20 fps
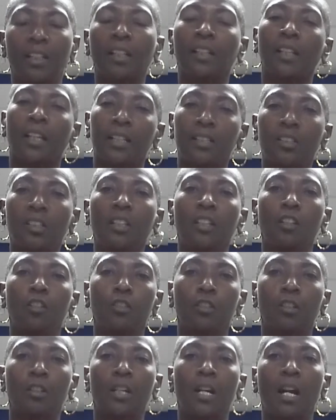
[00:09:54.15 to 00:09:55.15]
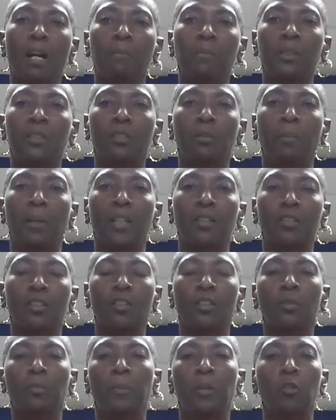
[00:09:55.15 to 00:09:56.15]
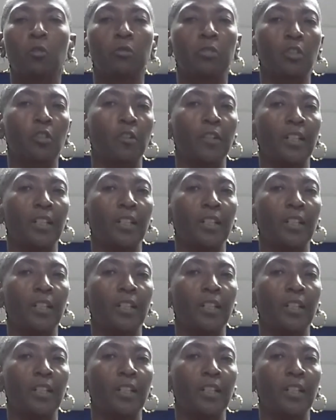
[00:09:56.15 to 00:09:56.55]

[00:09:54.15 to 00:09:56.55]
I'd like to hear your comments about this post